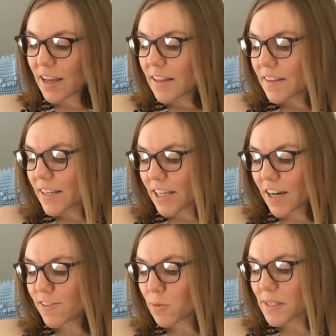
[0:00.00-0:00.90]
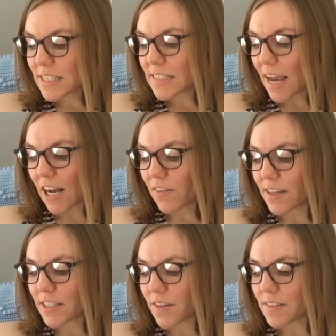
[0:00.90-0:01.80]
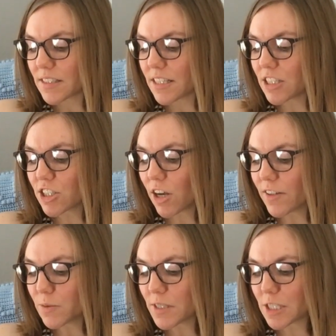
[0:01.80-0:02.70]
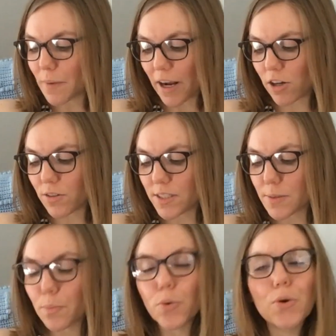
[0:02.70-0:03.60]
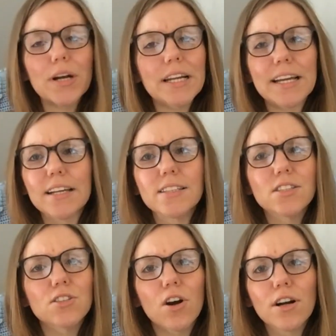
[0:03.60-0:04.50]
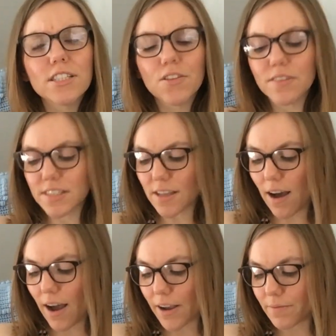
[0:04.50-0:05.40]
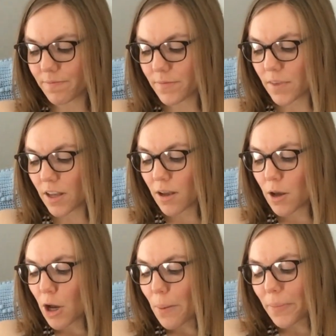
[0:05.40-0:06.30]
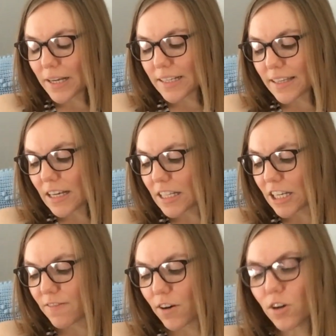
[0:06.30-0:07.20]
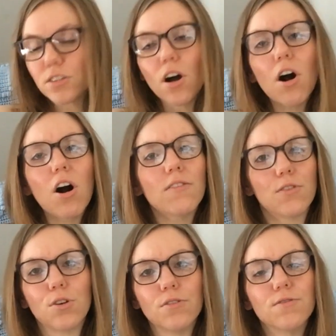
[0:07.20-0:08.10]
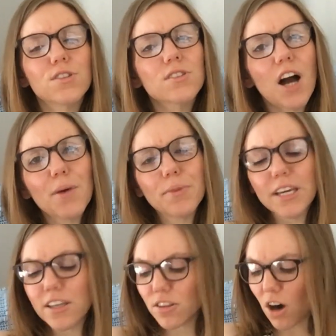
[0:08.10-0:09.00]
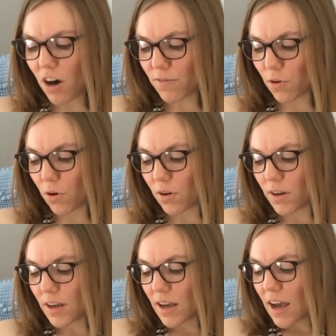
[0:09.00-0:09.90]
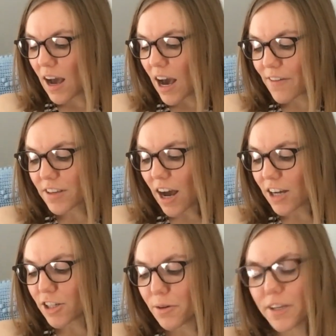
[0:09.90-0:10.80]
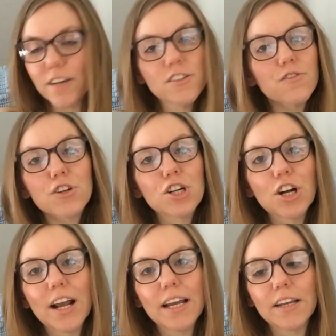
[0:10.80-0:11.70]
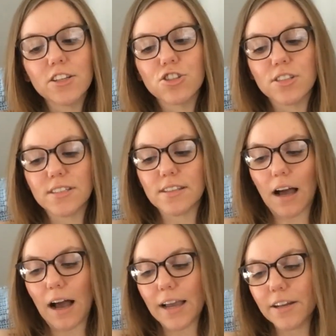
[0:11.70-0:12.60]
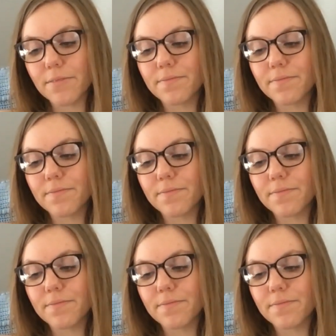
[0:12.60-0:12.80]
The gift was a necklace of seashells with speckles, pretty as stars in the sky. But Gilly felt awful for not being thoughtful. "I've got no gift for Granny," she sighed.